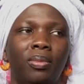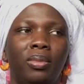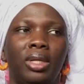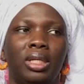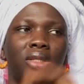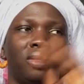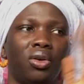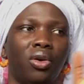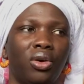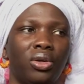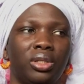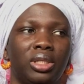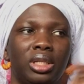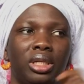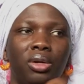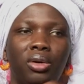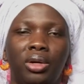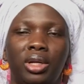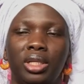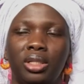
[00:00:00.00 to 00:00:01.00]
this country,
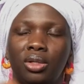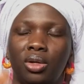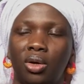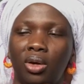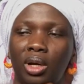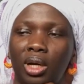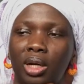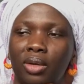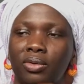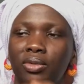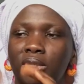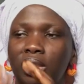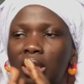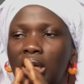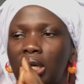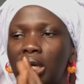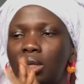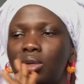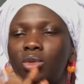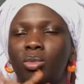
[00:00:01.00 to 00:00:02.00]
or this color of
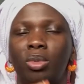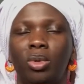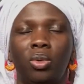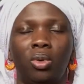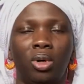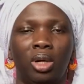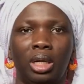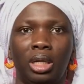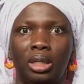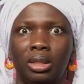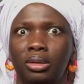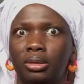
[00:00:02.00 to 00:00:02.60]
skin to be worthy.